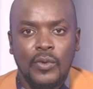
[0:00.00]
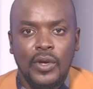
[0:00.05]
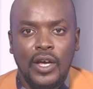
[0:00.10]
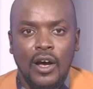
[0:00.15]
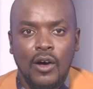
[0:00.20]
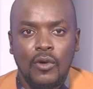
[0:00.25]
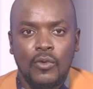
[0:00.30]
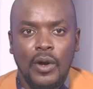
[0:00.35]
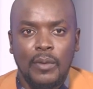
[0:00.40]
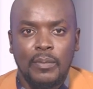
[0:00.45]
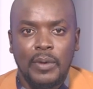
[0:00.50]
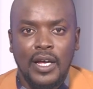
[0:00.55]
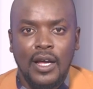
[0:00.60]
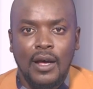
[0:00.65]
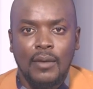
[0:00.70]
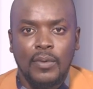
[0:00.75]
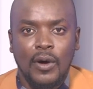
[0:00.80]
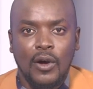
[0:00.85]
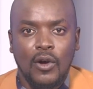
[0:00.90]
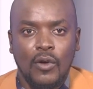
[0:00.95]
We are wrapping
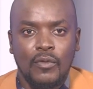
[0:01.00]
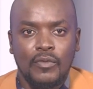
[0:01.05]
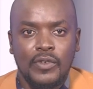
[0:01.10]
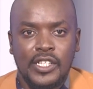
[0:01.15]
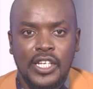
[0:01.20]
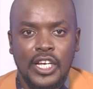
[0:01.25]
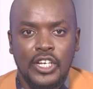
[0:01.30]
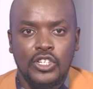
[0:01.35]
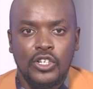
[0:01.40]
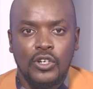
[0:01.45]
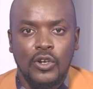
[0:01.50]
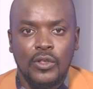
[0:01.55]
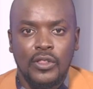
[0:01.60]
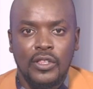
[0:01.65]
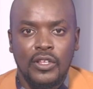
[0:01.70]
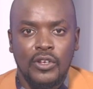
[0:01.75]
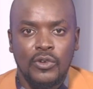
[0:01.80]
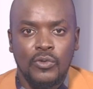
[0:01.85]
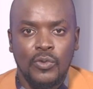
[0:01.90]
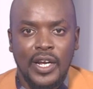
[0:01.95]
up our conversation on
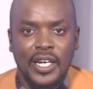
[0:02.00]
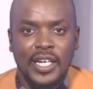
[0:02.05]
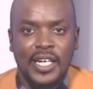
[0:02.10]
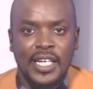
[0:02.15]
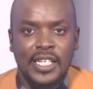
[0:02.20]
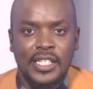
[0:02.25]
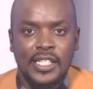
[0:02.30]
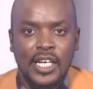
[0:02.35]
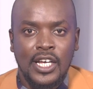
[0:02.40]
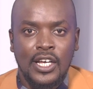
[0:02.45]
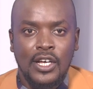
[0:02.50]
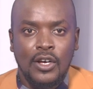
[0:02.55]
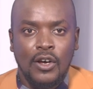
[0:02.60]
the readiness